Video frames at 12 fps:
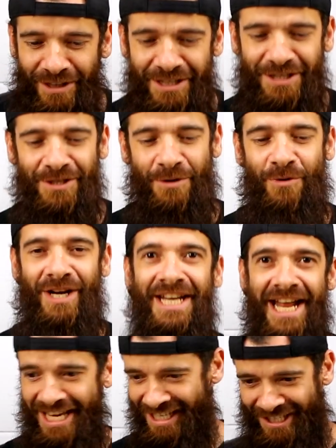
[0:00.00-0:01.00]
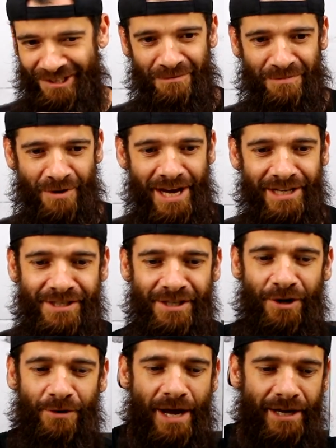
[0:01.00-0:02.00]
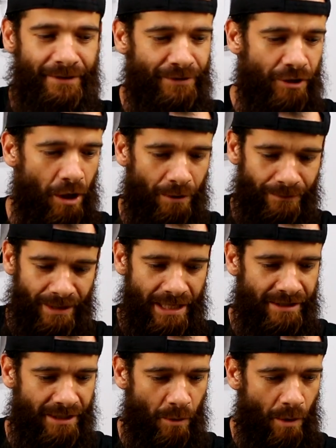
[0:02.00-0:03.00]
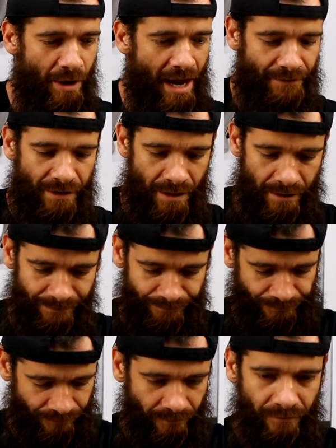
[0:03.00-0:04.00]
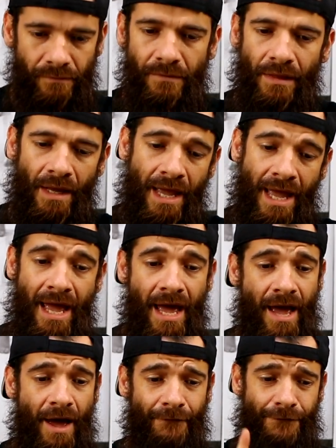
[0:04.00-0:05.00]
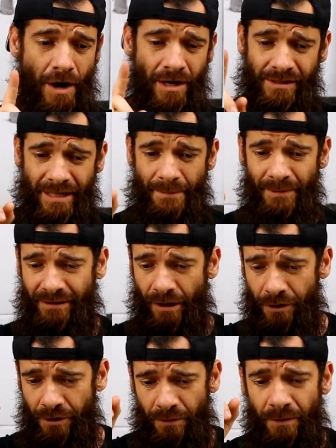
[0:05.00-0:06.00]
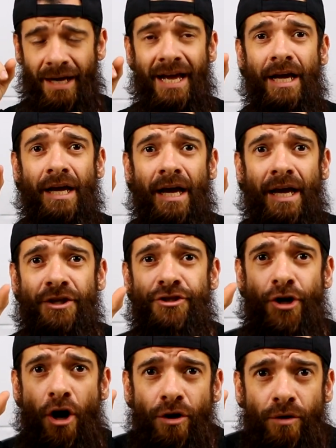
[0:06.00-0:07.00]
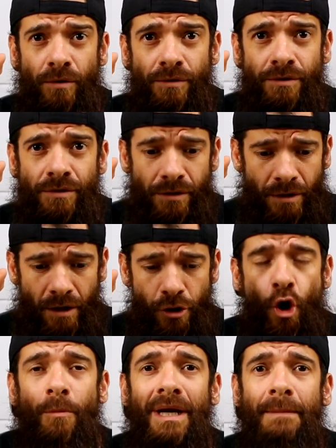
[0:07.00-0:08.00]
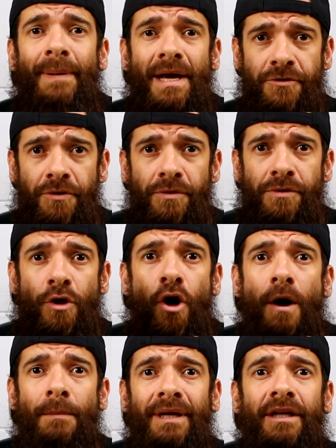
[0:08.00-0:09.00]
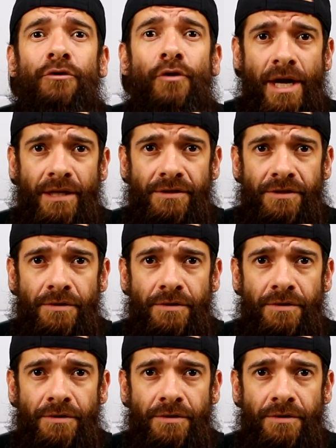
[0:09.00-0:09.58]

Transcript: This is a really nice surprise. All right. So, let's see what we have here. First, let me tell you, charcoals, normally pencils come in grades.